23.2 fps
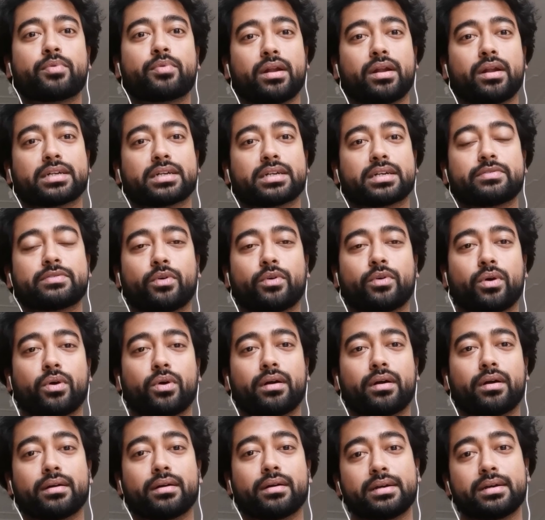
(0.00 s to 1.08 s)
products
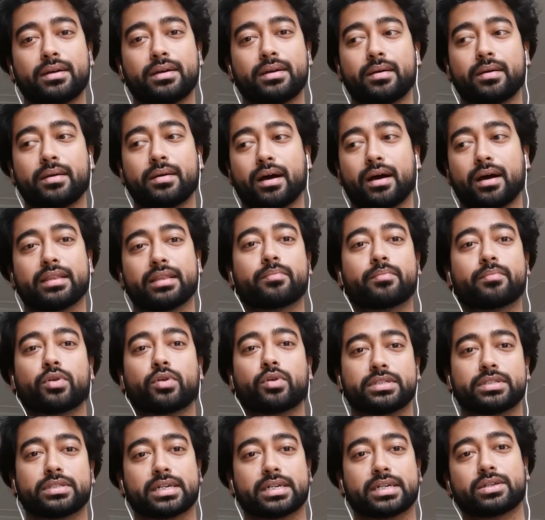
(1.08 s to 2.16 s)
for other
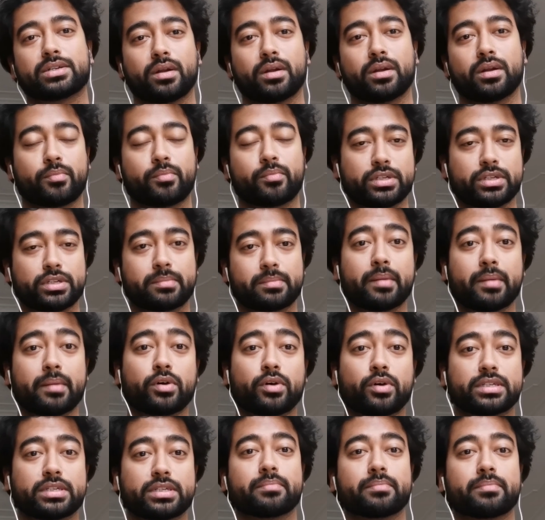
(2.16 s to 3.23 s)
projects on a project by
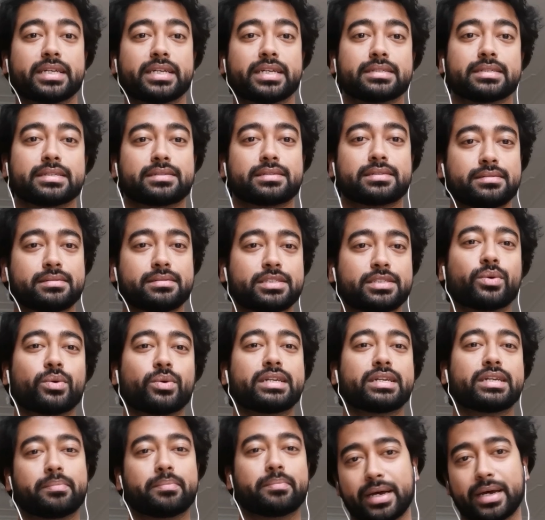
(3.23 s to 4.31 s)
project basis. So
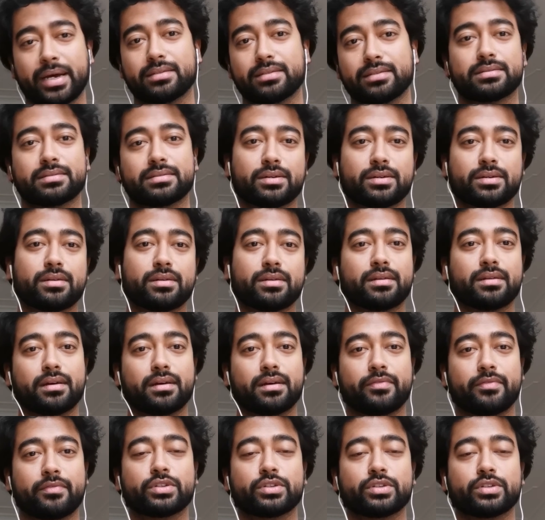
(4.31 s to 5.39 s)
it depends
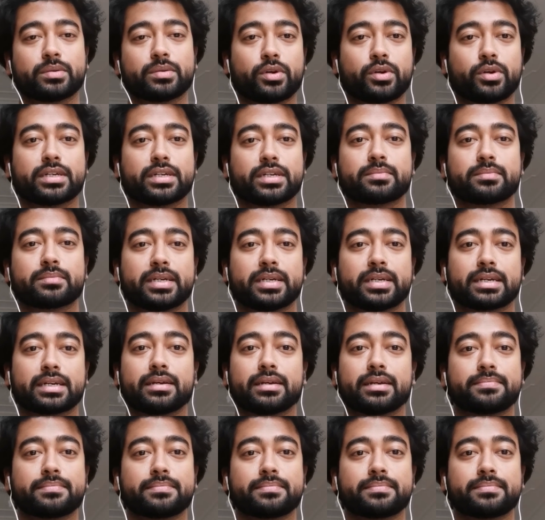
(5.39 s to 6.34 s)
on future projects, basically.